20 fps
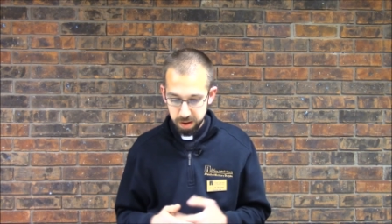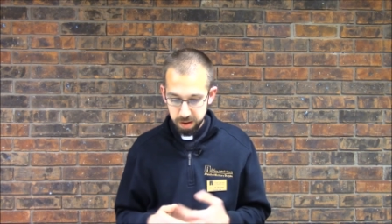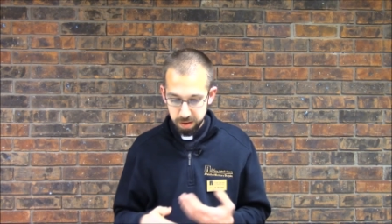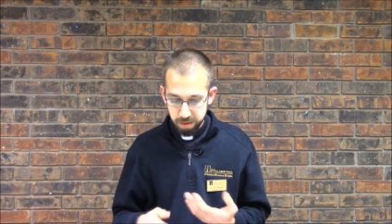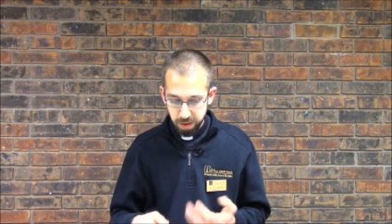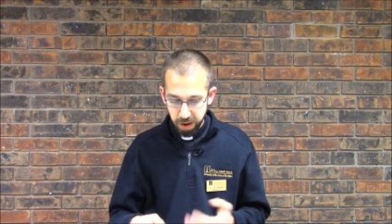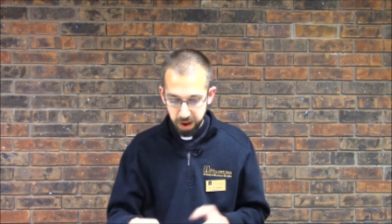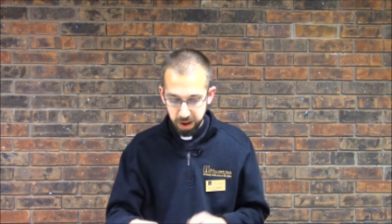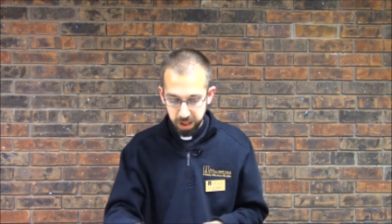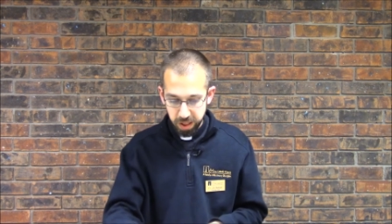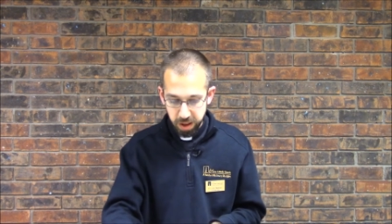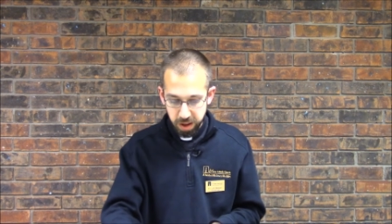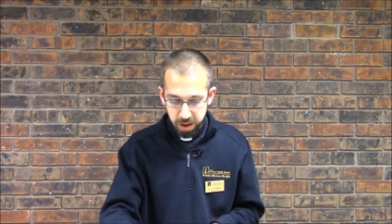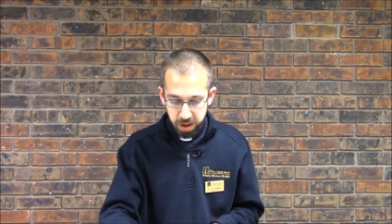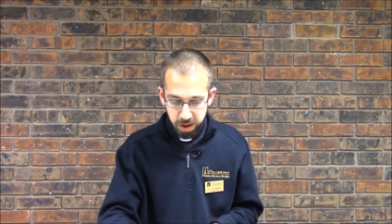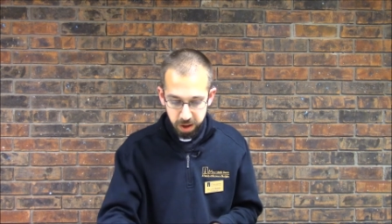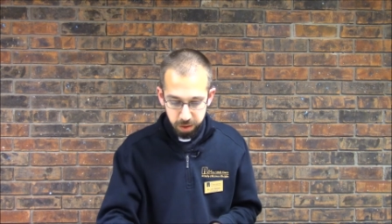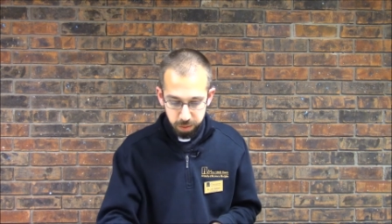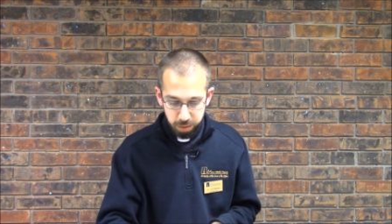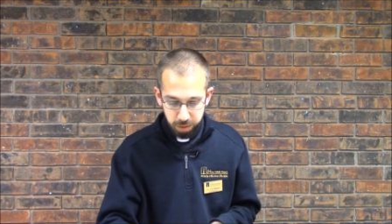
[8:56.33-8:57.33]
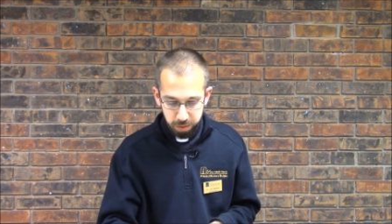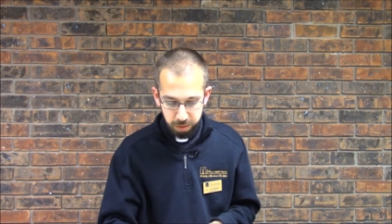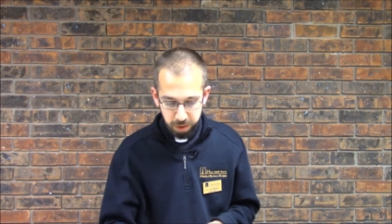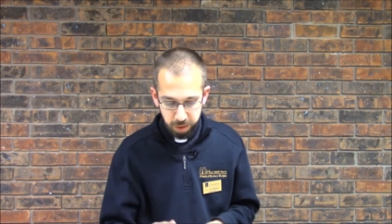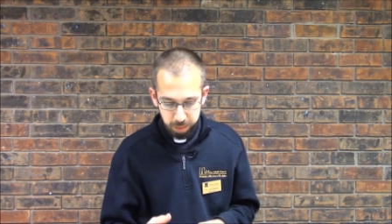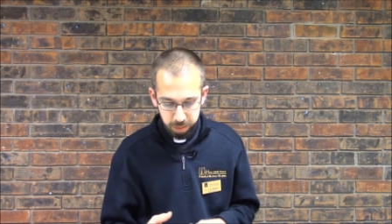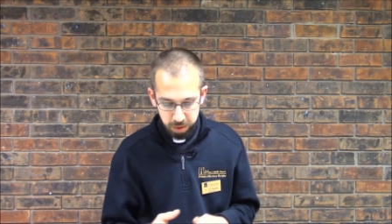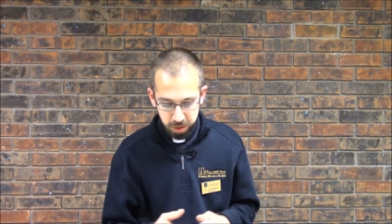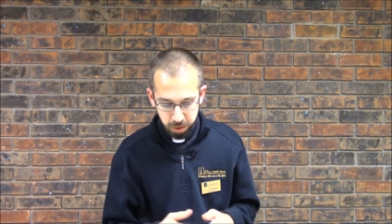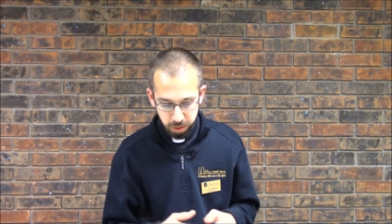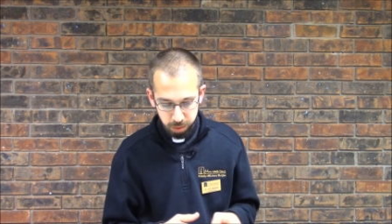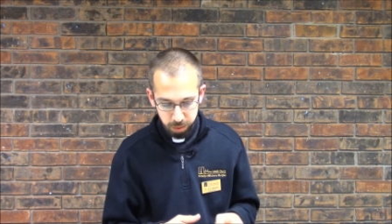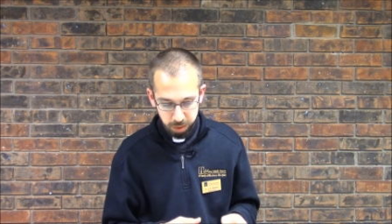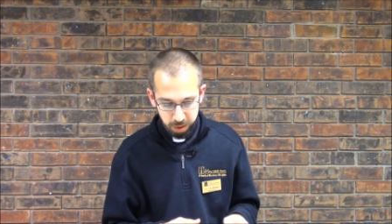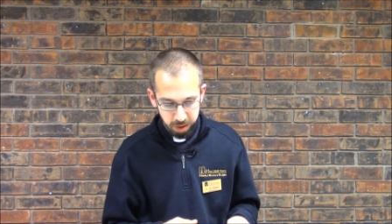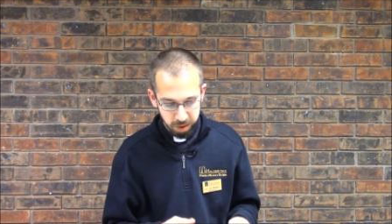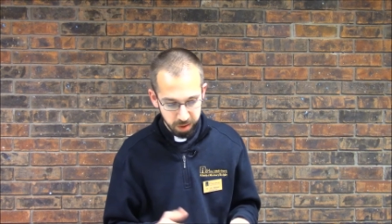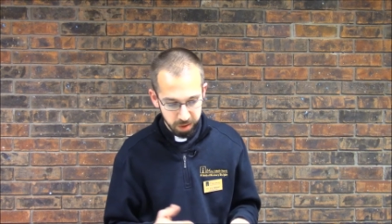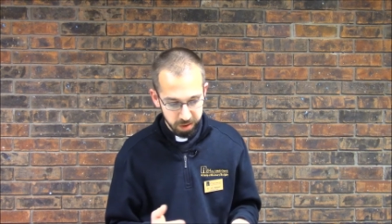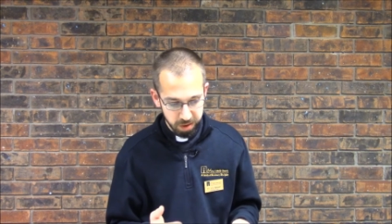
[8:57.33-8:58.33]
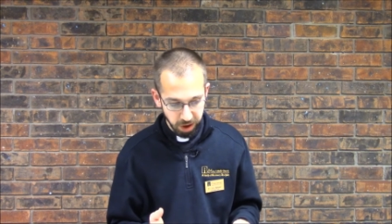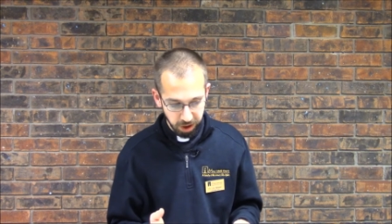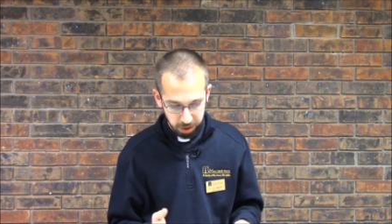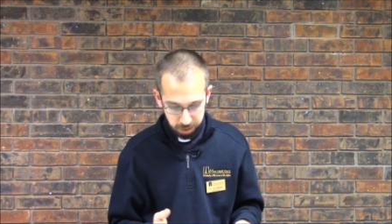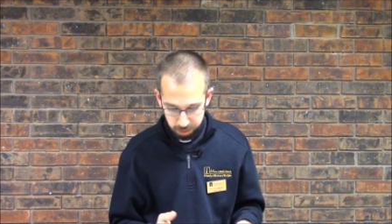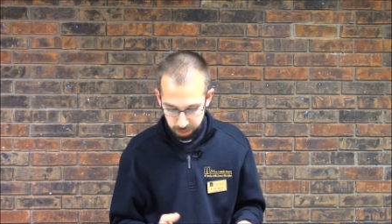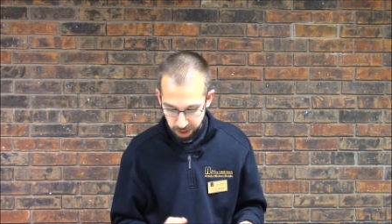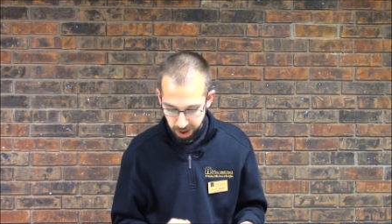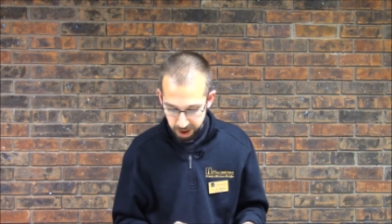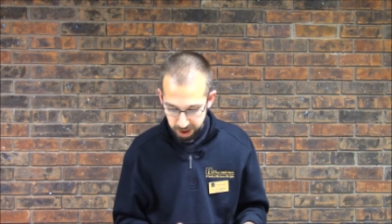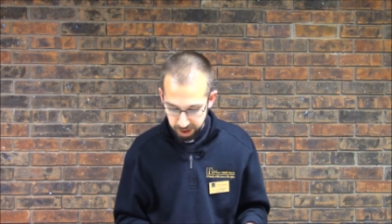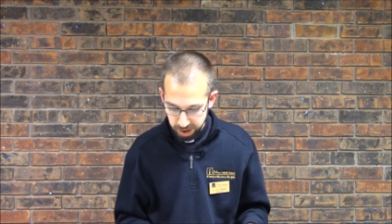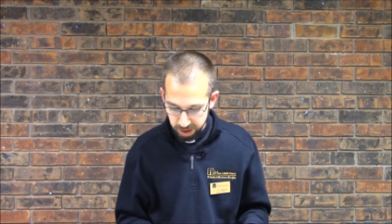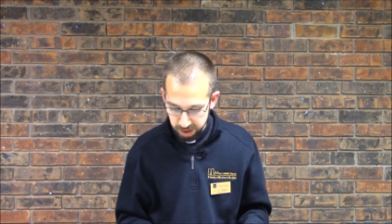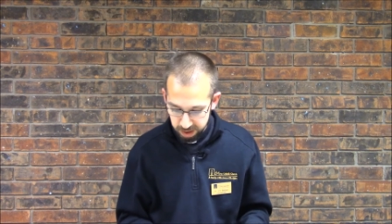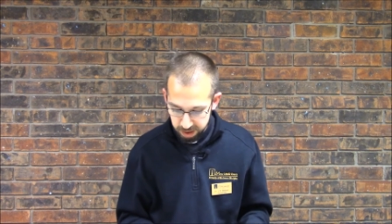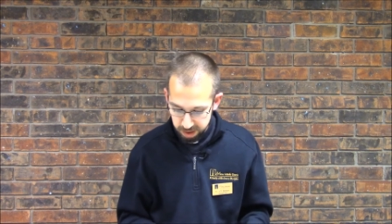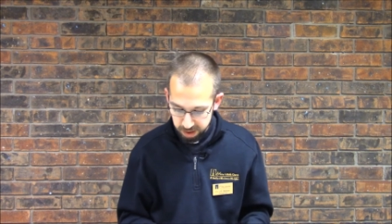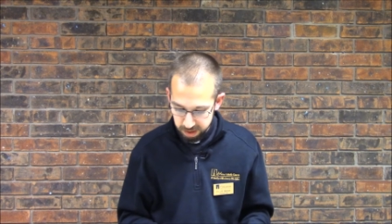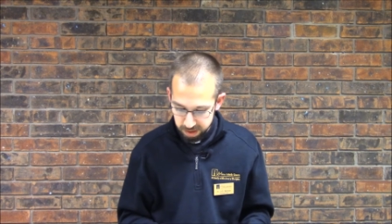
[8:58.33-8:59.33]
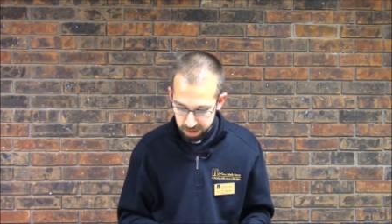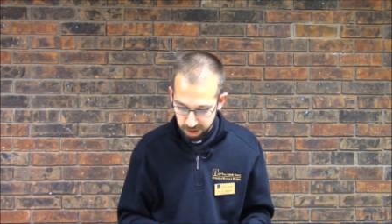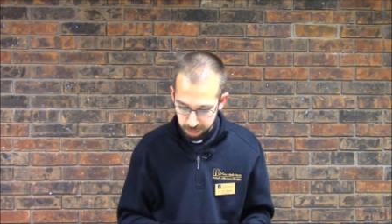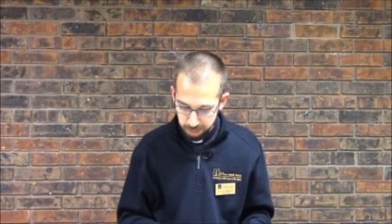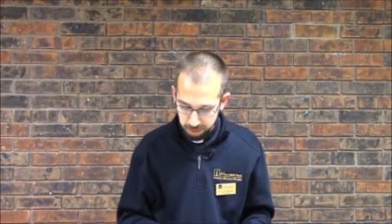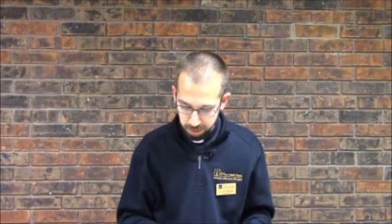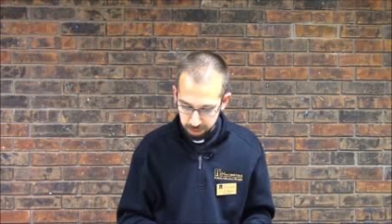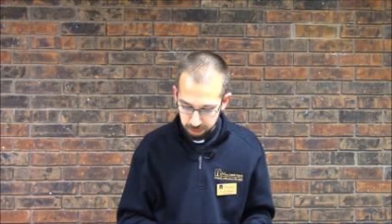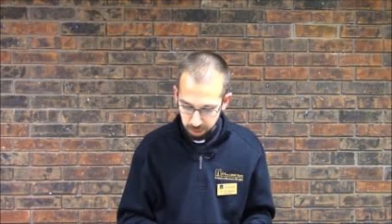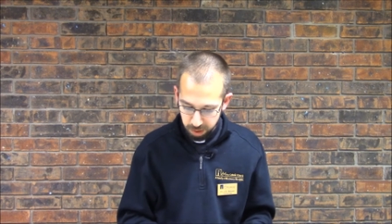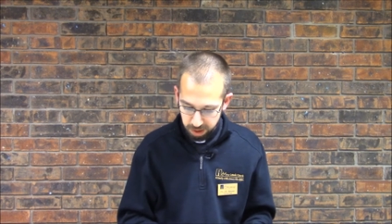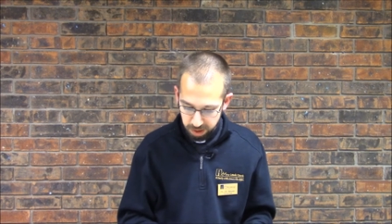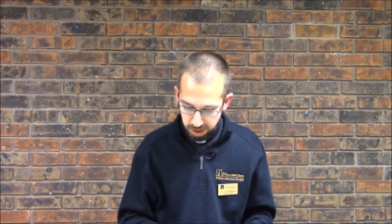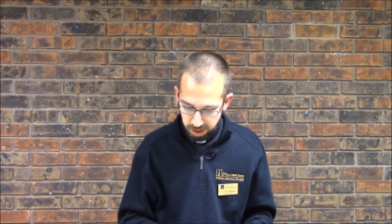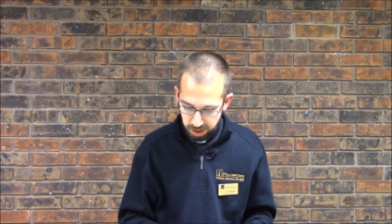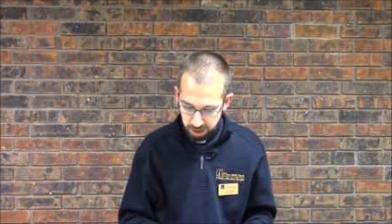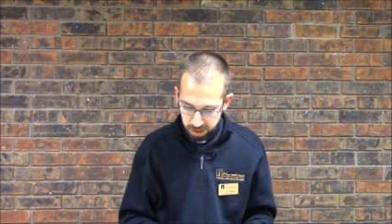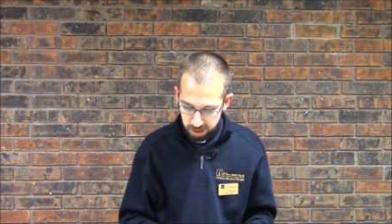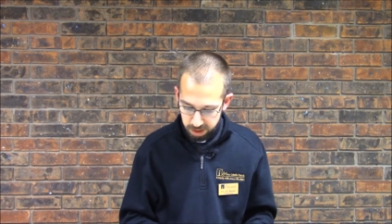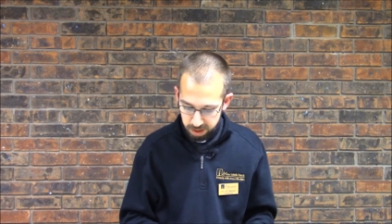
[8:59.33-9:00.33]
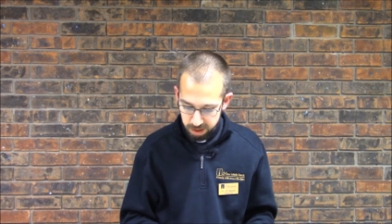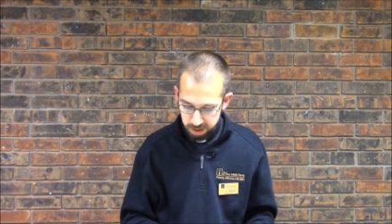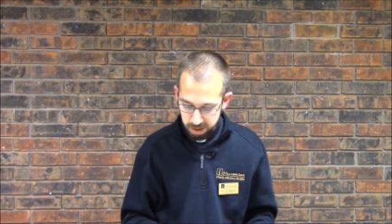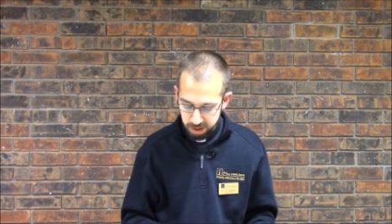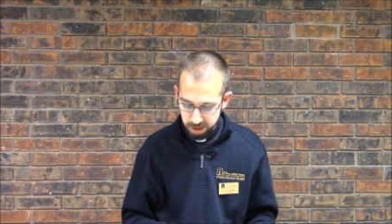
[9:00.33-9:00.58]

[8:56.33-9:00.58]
Finally, we'll flip to Zechariah chapter 14.